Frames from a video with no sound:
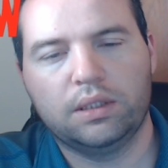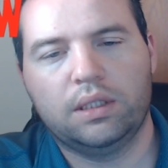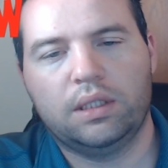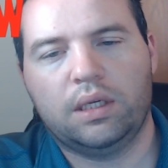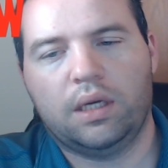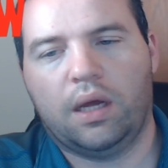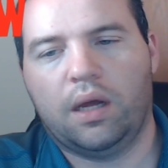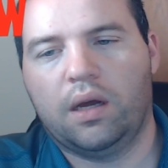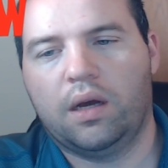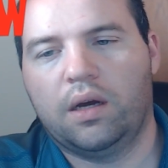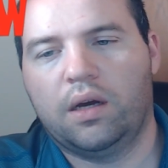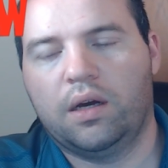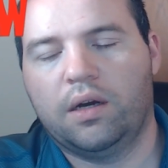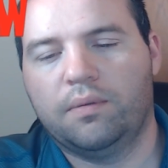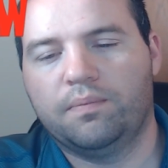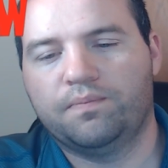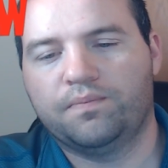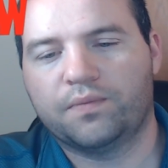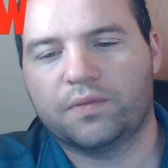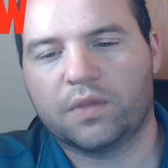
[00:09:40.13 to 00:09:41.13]

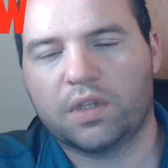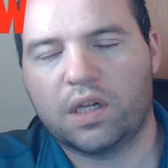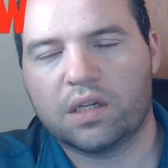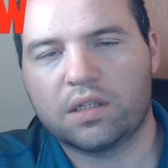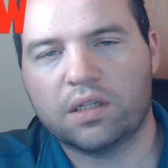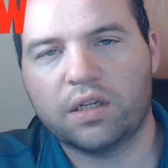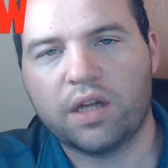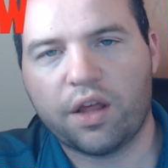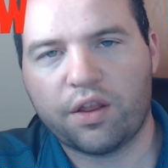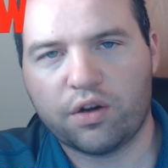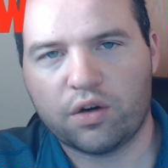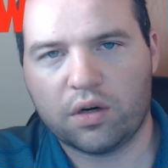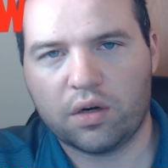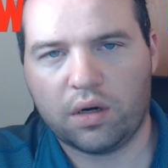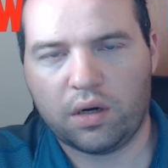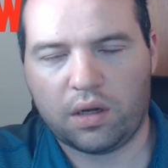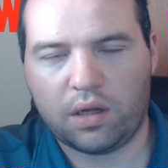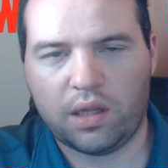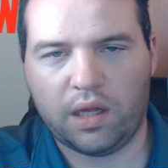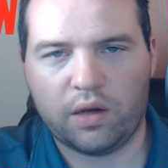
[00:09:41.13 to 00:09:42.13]
Um, that's
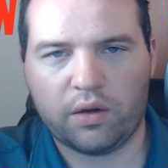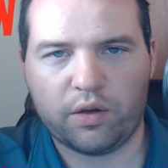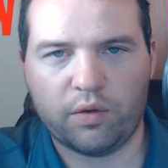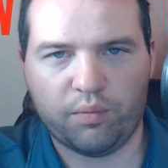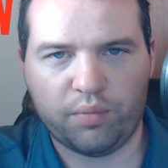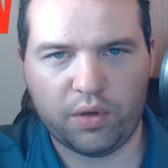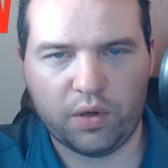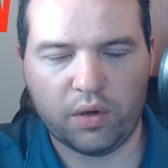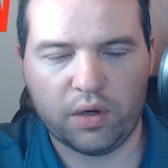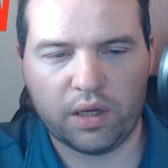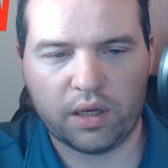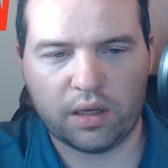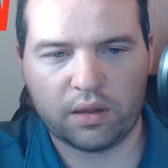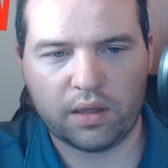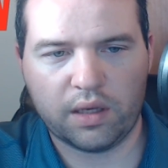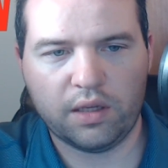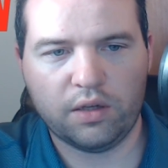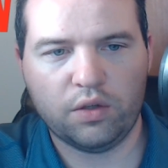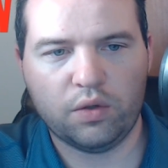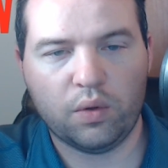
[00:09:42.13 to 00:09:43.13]
another cloud computing.
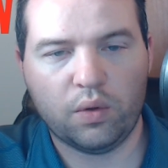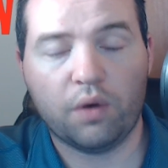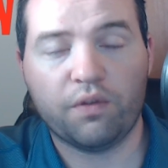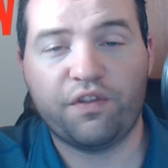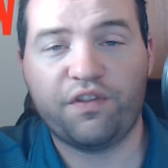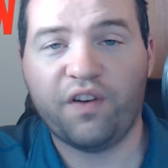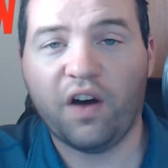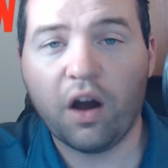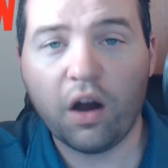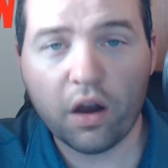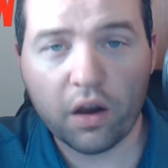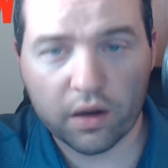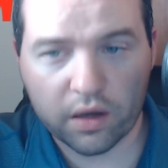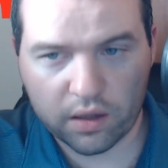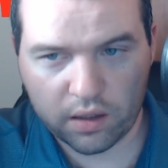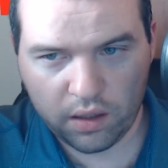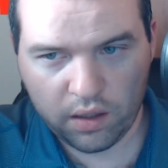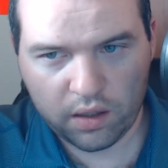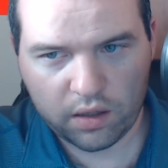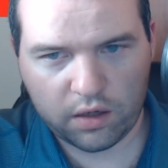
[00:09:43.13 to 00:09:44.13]
They do fog
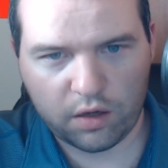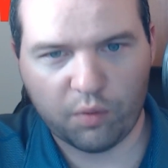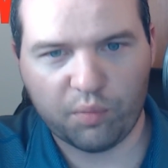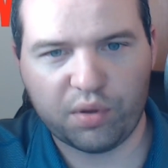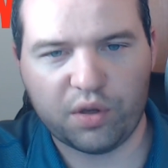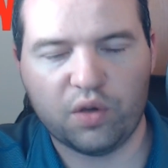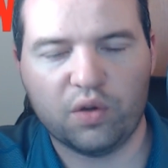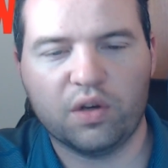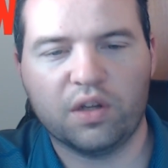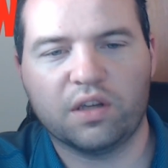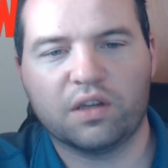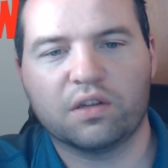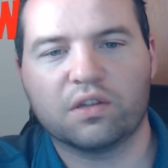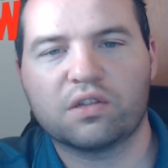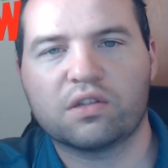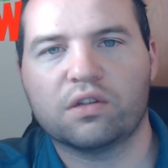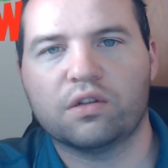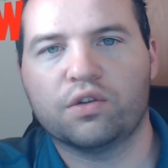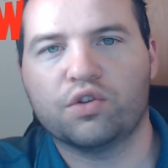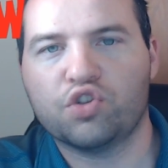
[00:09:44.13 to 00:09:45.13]
computing
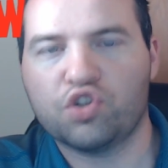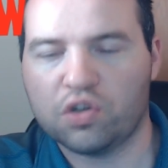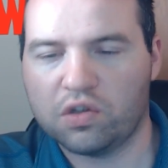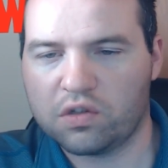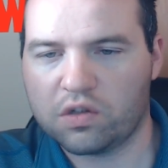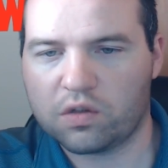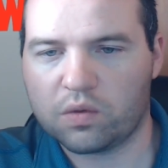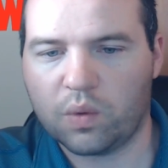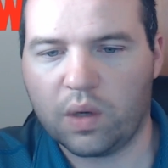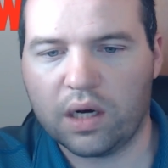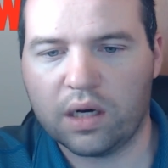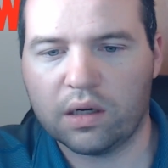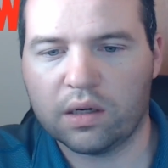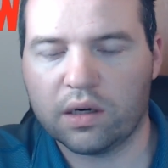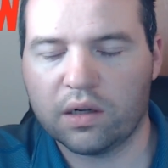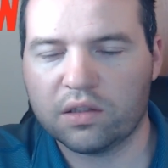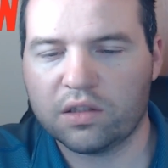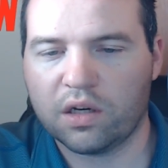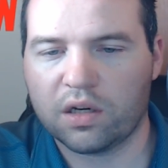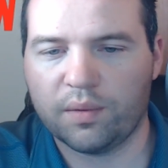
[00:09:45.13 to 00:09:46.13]
solutions as well, and
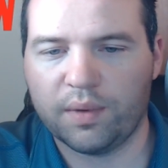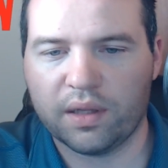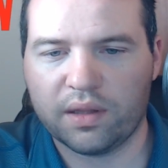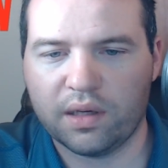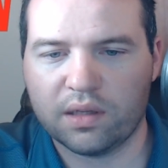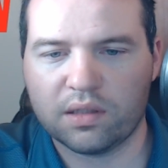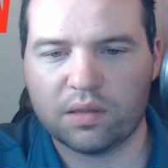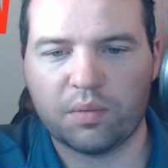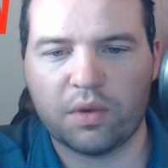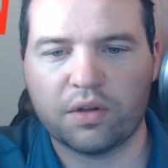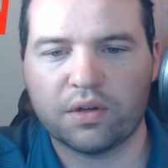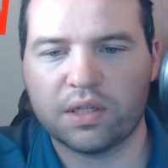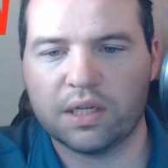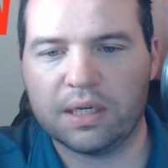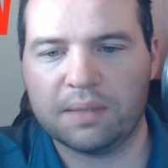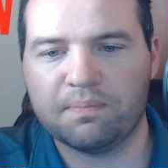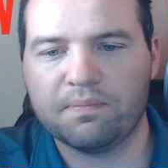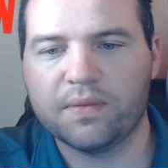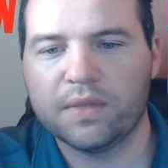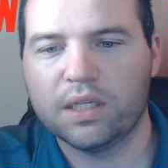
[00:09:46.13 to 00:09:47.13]
I'll talk about that some other
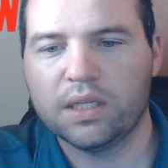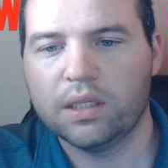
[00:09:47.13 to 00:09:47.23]
time.